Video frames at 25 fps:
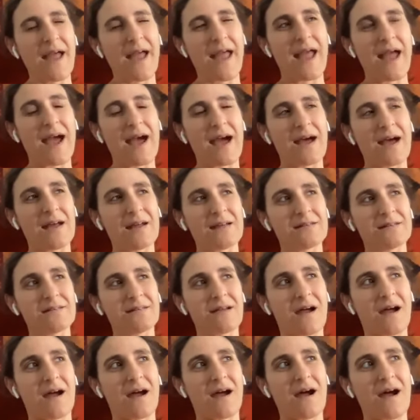
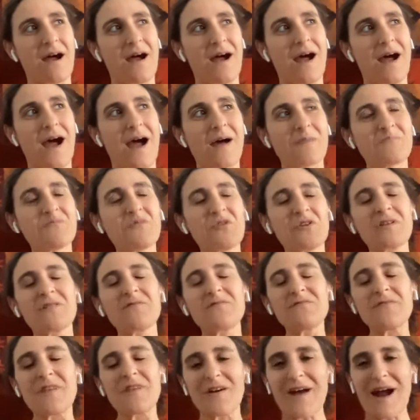And
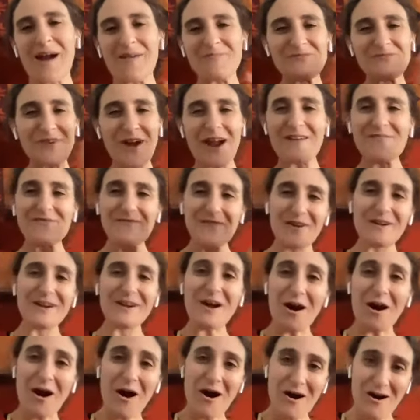I'm trying very
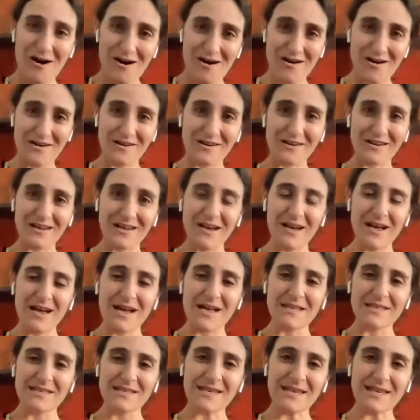hard
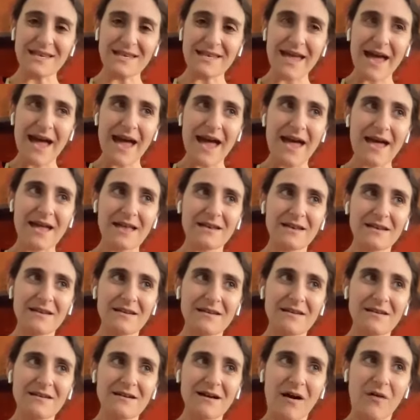to get
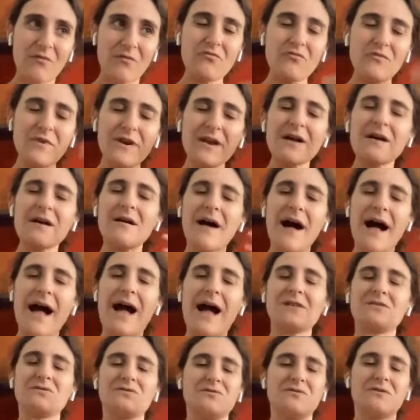a real,
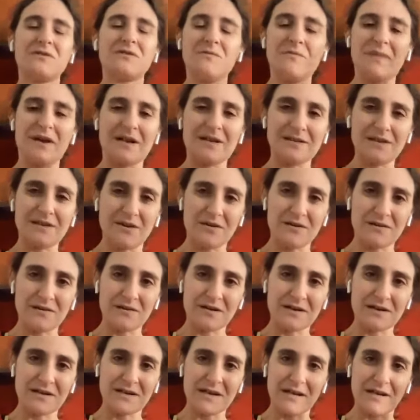actually
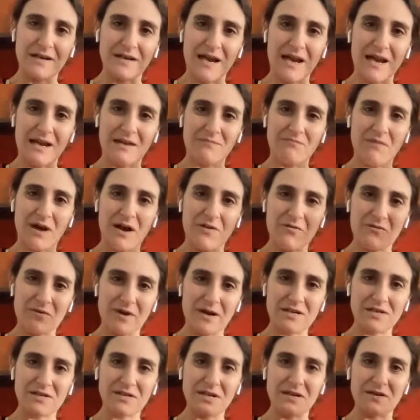humanitarian and
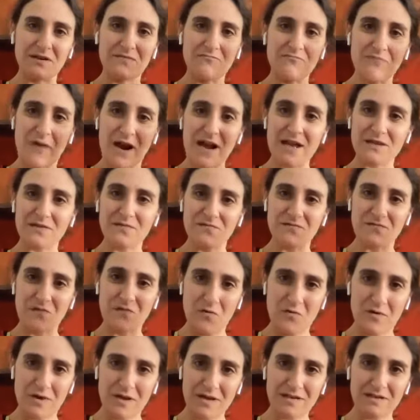migration rights
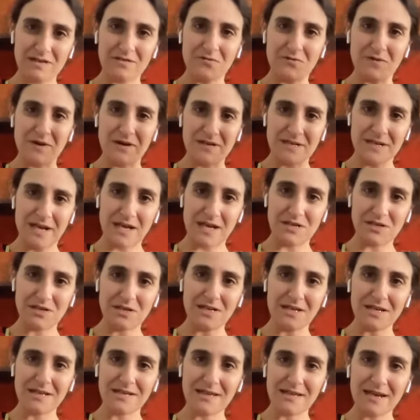focused
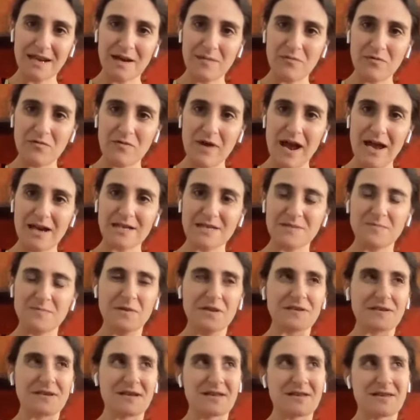orientation in that apparatus,
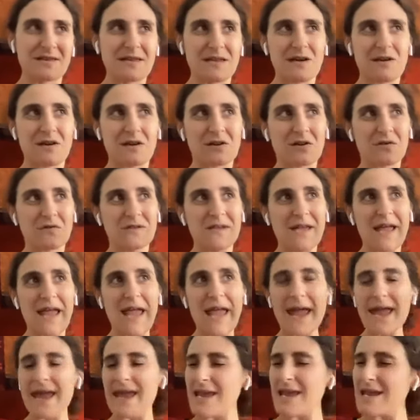because I think,
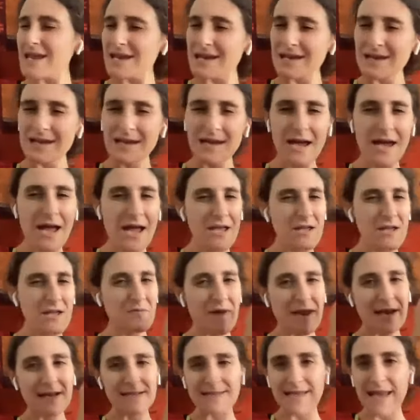the
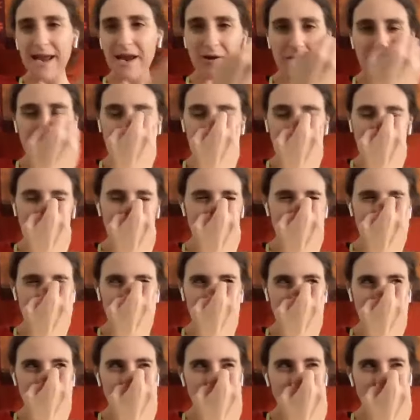humanitarian aid
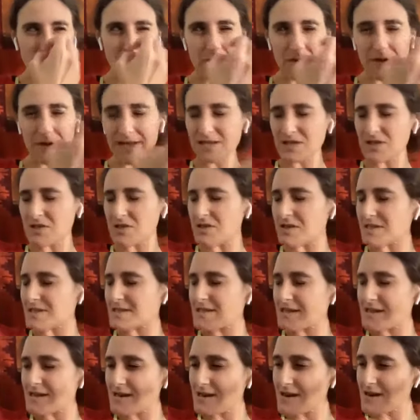people, it's just
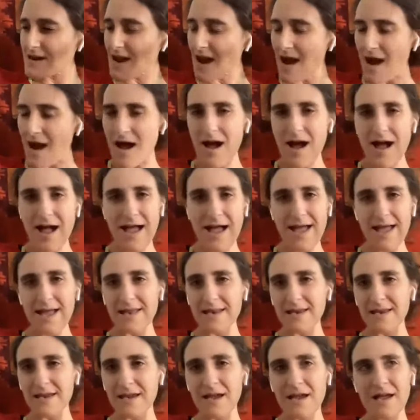
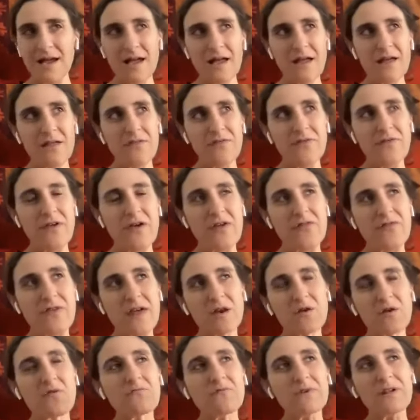not, they
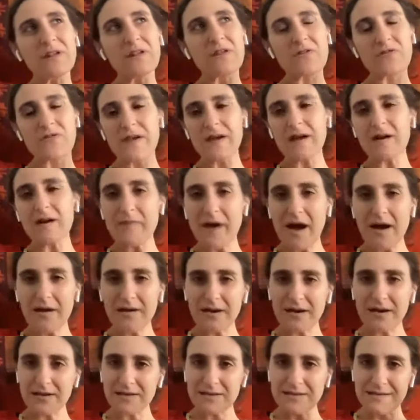don't really think about
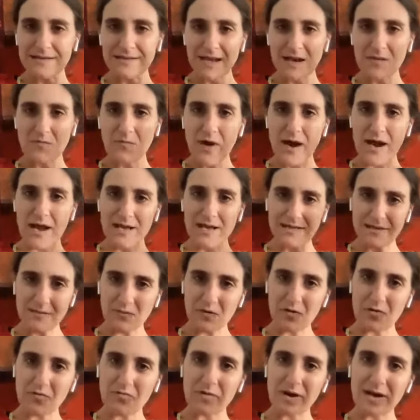it in the same way as
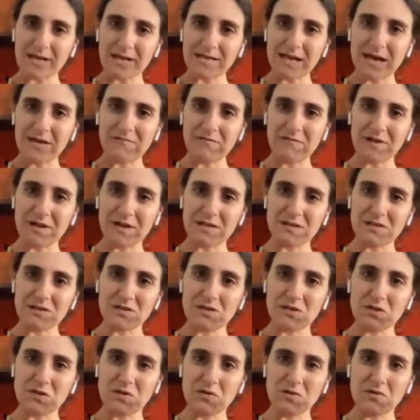immigrant rights advocates
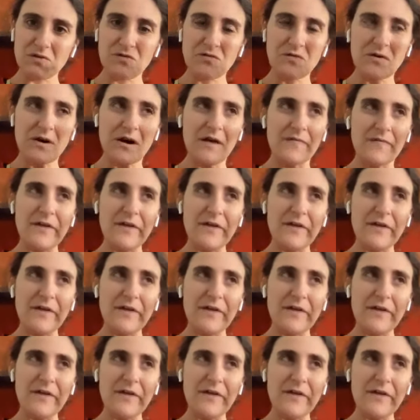do.